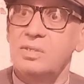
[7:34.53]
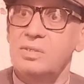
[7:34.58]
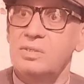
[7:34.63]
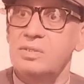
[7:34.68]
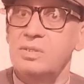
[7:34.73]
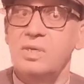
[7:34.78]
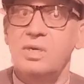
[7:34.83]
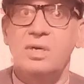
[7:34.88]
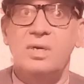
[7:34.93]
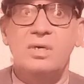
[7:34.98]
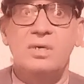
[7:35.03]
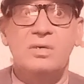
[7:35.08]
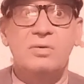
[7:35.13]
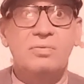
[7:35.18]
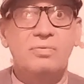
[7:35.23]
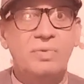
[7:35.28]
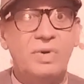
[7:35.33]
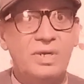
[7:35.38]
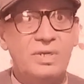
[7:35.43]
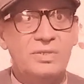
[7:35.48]
the
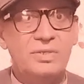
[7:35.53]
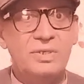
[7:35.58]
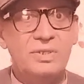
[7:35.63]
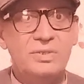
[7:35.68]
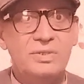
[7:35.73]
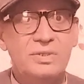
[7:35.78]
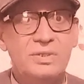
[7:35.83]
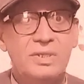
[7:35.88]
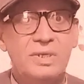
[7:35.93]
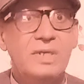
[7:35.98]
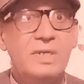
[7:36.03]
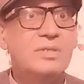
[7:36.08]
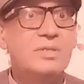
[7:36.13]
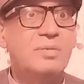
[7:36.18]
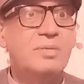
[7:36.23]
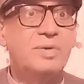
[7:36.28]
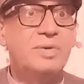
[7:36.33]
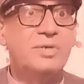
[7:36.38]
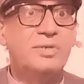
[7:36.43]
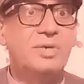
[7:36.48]
viruses and
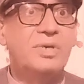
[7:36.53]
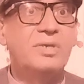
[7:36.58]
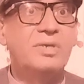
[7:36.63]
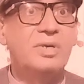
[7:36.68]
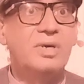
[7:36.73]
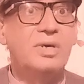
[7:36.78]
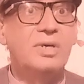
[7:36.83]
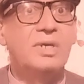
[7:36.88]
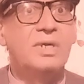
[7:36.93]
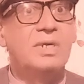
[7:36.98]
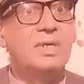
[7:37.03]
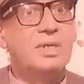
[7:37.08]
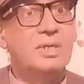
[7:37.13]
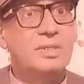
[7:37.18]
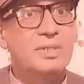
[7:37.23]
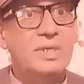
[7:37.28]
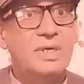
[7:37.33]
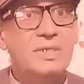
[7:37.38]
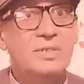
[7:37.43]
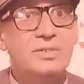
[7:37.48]
the bacteria
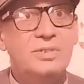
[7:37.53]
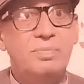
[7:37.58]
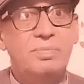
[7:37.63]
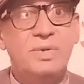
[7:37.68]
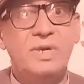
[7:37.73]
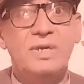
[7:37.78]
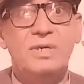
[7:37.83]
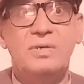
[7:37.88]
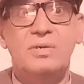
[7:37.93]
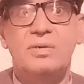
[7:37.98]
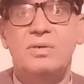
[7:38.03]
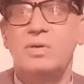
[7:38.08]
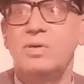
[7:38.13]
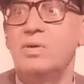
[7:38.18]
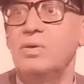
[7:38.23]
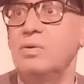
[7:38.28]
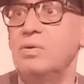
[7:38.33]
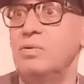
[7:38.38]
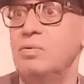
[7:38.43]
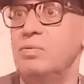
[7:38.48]
that spread
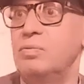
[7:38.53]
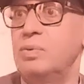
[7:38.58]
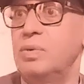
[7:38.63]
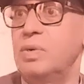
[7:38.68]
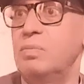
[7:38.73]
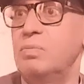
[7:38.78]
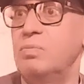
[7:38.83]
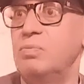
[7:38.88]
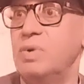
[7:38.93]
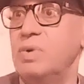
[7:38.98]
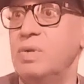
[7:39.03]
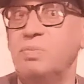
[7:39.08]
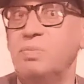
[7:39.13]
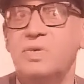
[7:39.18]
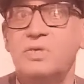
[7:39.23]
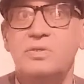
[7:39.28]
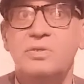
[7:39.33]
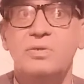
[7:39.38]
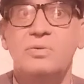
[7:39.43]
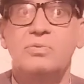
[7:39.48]
from one
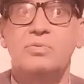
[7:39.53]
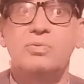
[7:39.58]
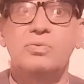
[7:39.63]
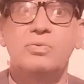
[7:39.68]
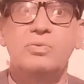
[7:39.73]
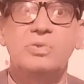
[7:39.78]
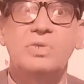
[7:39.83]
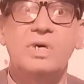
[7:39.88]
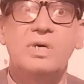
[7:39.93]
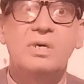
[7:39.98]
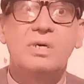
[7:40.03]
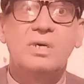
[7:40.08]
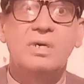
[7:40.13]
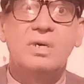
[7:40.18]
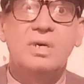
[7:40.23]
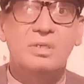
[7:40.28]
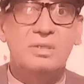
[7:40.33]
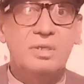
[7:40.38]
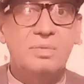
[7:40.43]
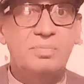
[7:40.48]
person to the
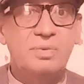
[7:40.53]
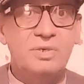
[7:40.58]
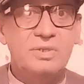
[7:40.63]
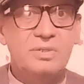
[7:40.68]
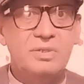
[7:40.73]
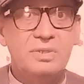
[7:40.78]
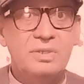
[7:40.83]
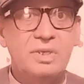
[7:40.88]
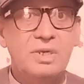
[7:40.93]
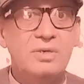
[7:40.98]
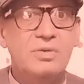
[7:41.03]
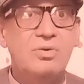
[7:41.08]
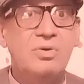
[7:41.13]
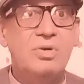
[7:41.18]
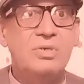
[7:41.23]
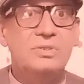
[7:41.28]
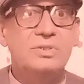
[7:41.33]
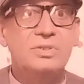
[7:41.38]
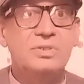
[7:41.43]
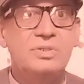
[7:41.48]
other person and
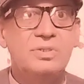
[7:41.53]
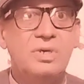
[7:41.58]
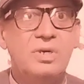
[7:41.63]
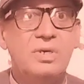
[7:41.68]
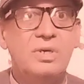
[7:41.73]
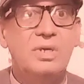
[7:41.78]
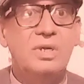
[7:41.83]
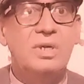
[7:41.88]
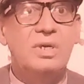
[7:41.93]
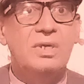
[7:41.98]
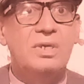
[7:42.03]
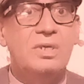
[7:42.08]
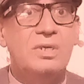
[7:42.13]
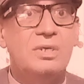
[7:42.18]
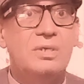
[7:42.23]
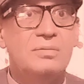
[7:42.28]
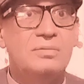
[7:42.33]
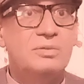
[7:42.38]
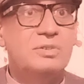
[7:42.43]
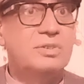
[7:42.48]
causes the
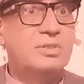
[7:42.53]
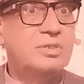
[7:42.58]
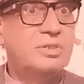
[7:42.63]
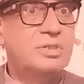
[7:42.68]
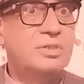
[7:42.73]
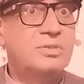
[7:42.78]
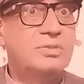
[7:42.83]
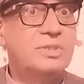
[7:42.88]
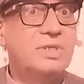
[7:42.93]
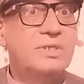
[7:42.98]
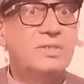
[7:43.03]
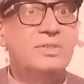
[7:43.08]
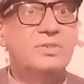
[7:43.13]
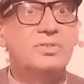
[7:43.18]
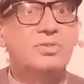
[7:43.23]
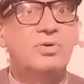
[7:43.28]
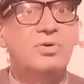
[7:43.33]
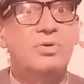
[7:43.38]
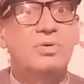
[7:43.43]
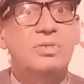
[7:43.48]
disease that is
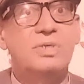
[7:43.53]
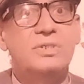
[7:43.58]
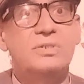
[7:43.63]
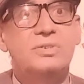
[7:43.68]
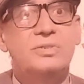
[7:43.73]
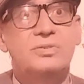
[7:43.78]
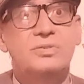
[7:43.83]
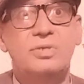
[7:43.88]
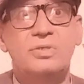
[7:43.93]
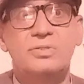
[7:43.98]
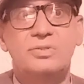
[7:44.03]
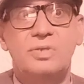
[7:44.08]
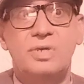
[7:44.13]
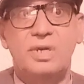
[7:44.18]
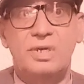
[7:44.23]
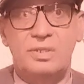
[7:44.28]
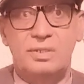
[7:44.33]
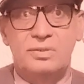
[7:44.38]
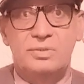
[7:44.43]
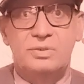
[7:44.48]
called as
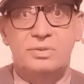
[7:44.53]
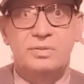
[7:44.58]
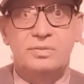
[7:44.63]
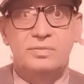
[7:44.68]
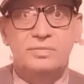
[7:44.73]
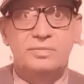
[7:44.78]
tonsillitis.